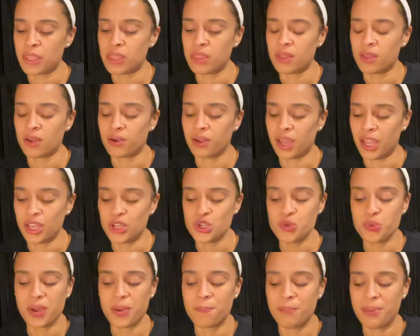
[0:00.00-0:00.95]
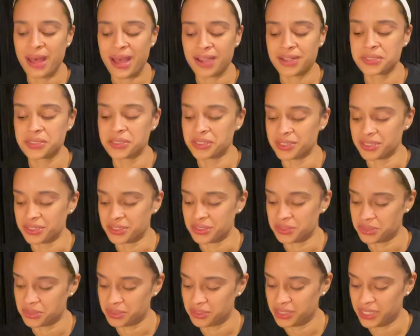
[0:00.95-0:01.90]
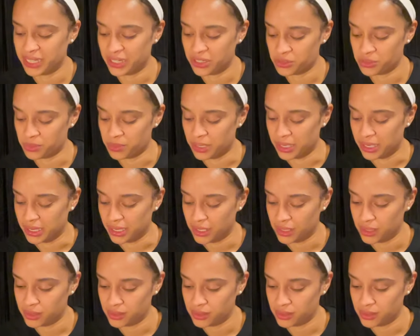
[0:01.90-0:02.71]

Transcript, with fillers: okay, you went back to this. That's why.